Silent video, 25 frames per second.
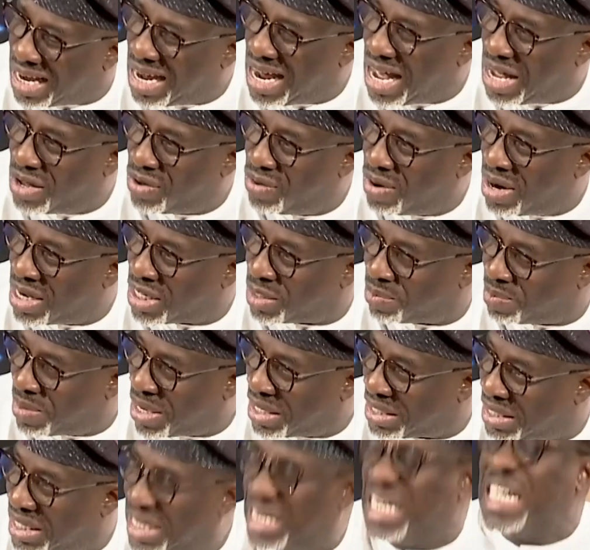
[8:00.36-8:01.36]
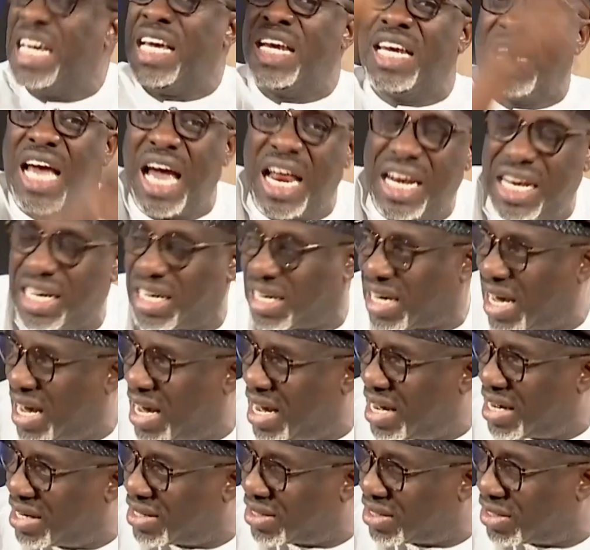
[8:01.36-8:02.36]
are you expecting? In any
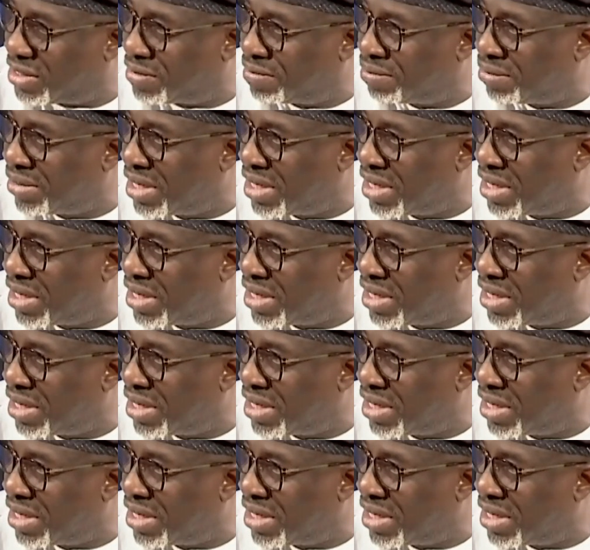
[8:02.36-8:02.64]
case,